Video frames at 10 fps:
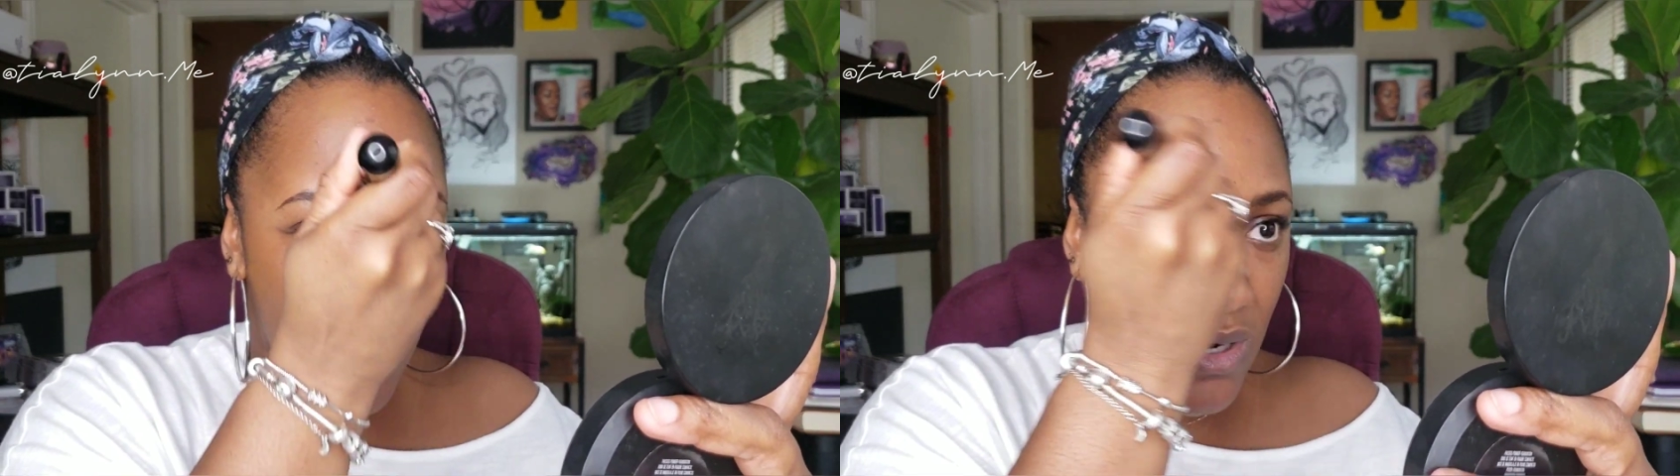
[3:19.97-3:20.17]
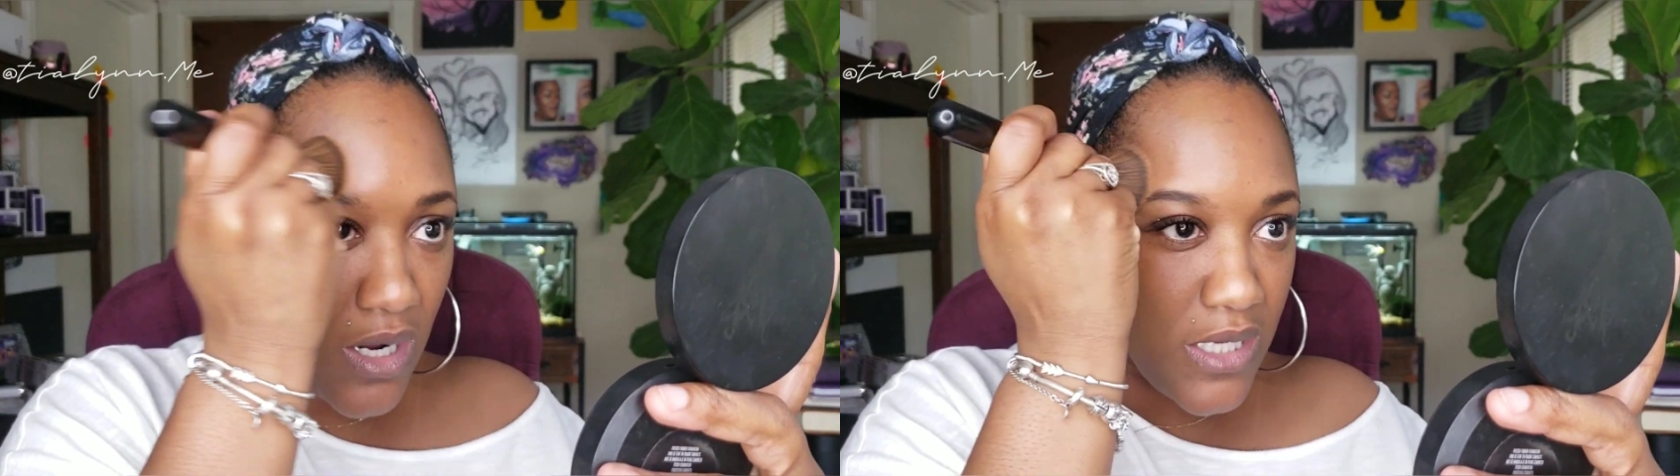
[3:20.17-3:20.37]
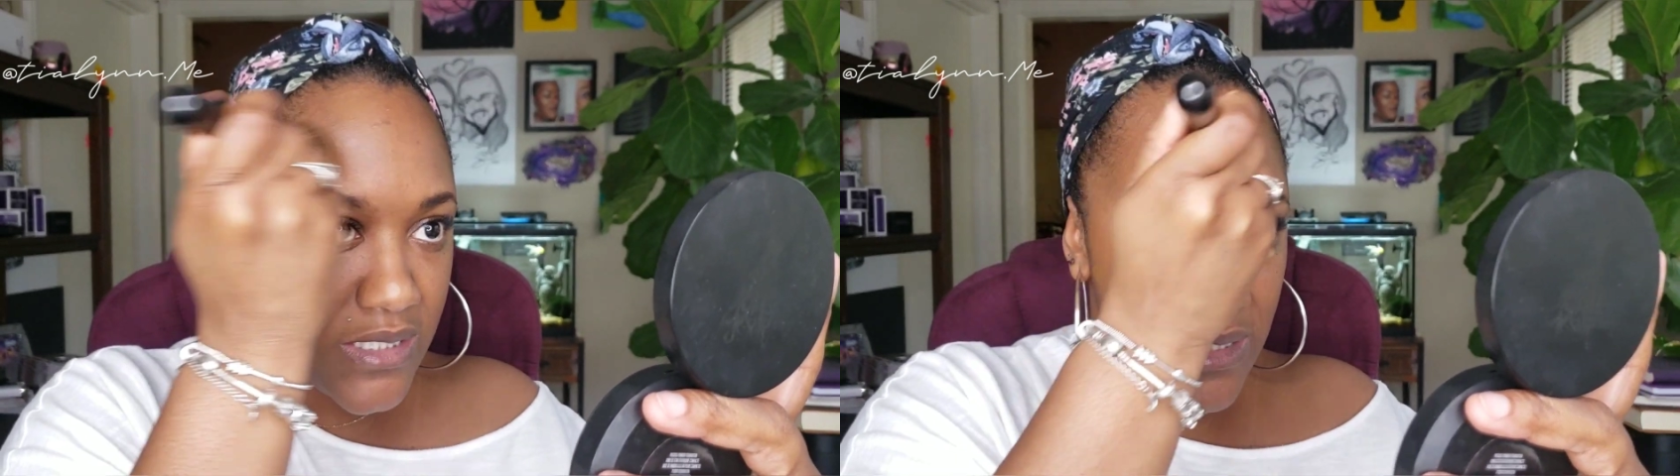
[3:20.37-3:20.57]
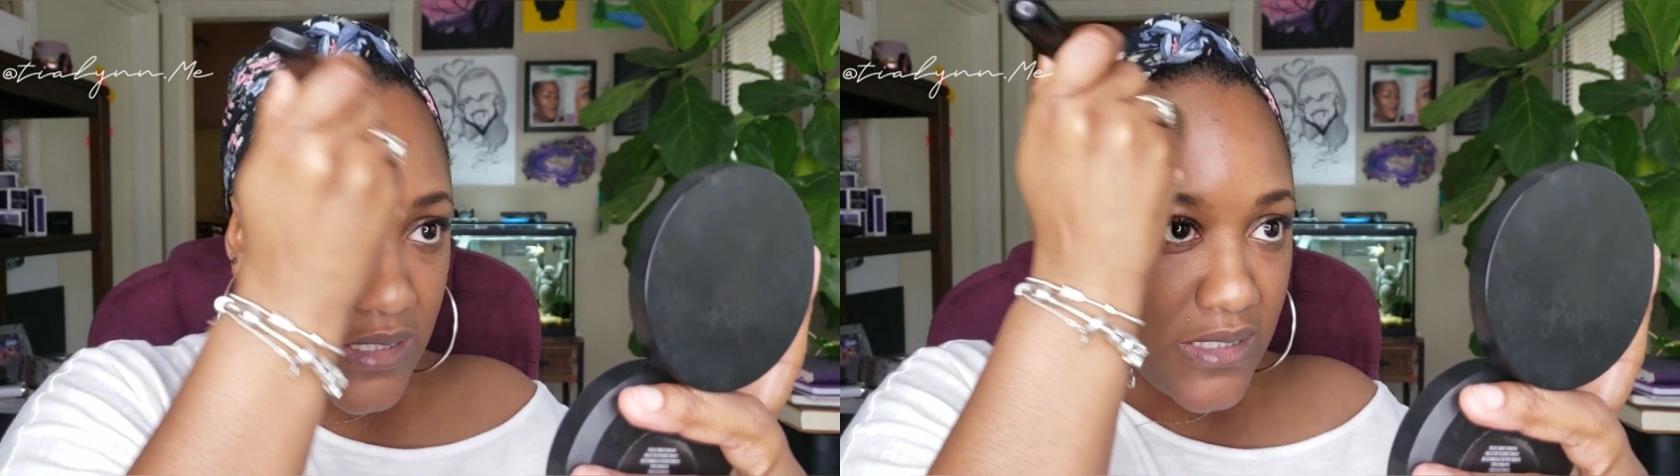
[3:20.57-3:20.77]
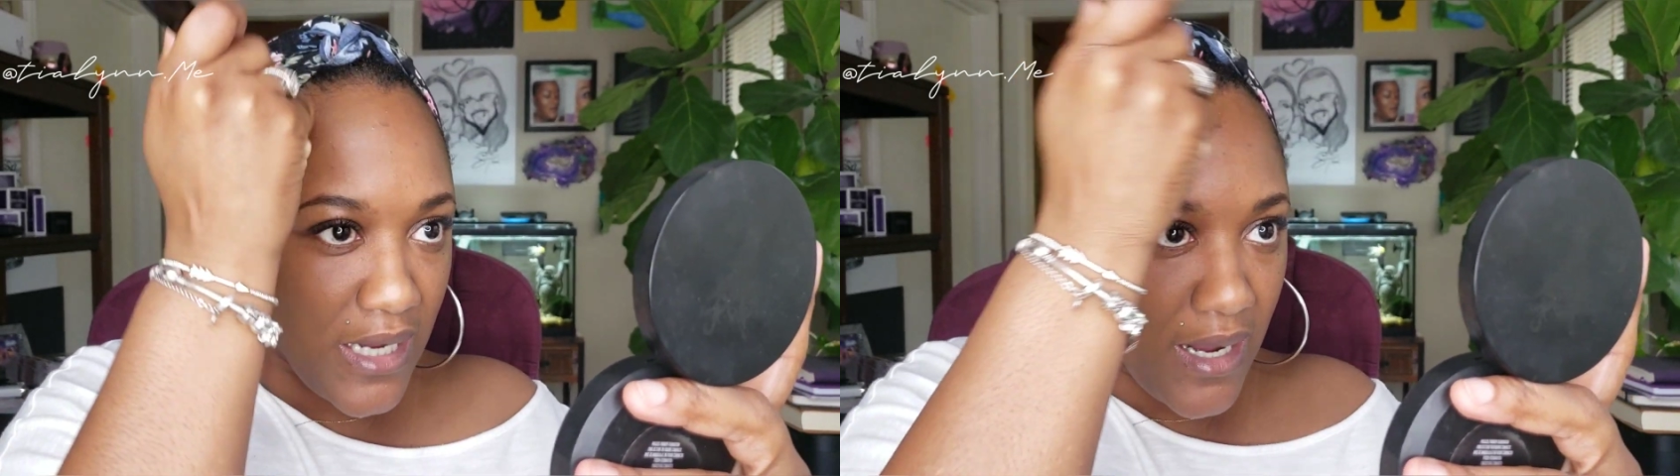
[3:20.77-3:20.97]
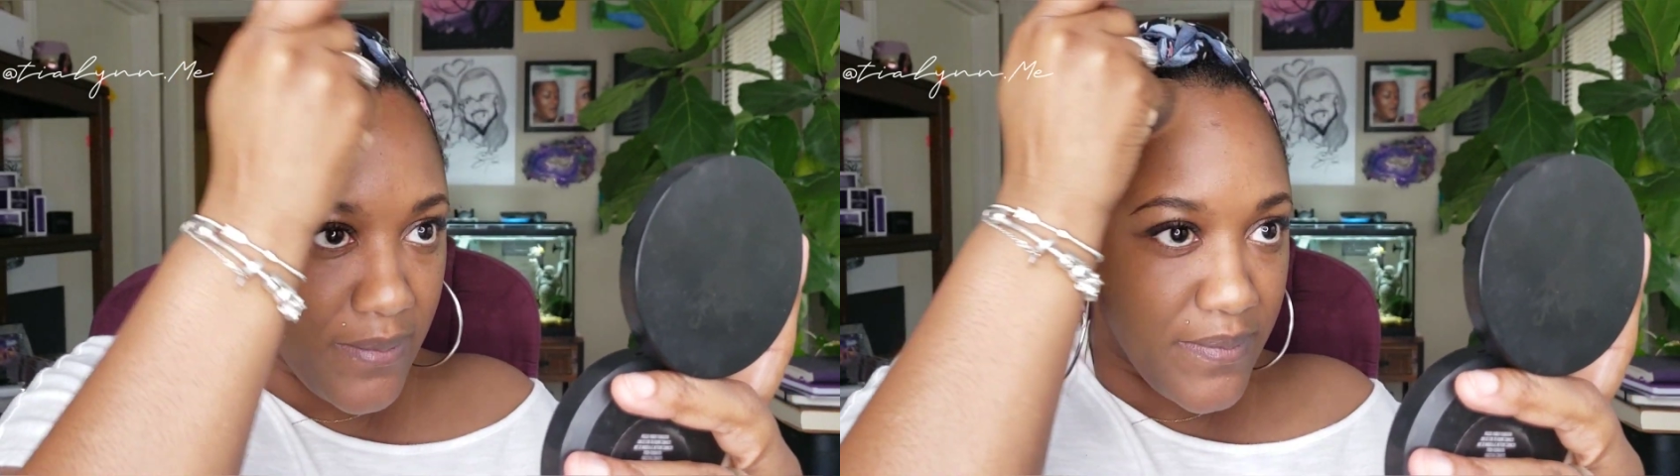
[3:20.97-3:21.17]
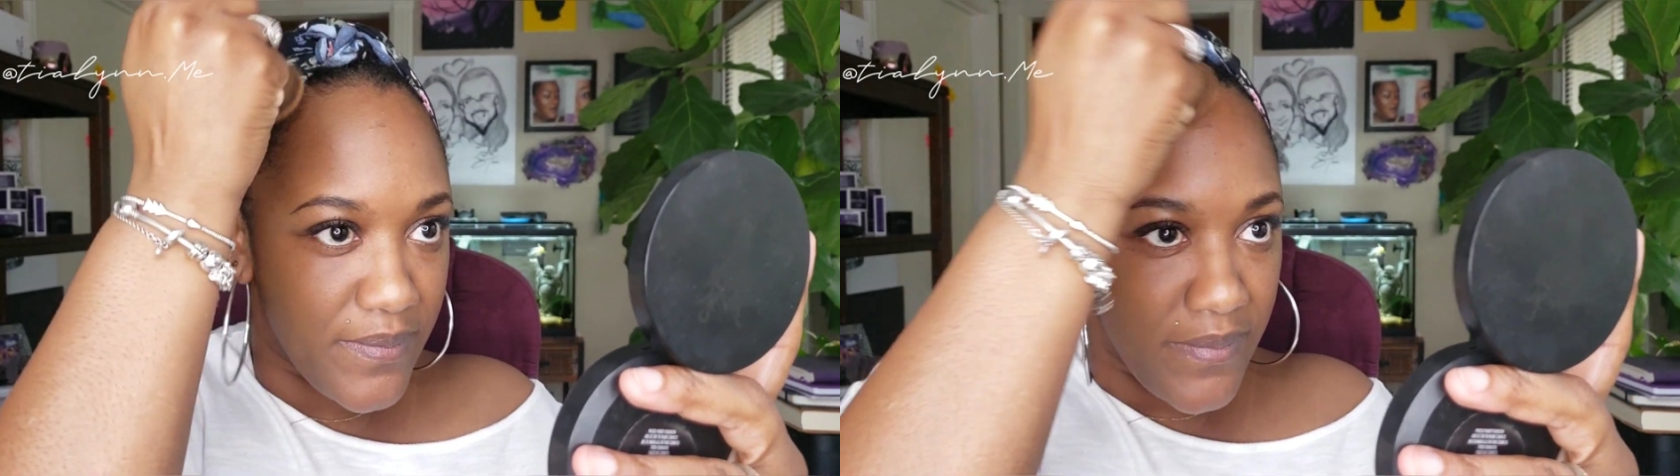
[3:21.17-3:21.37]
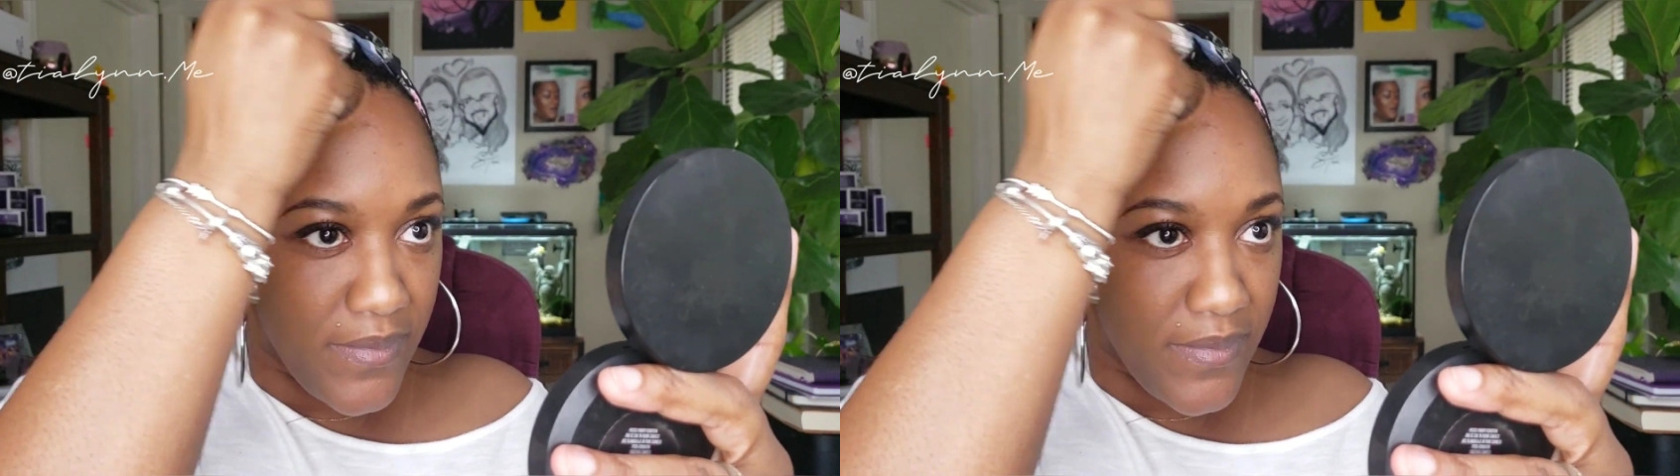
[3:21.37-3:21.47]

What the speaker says: across the top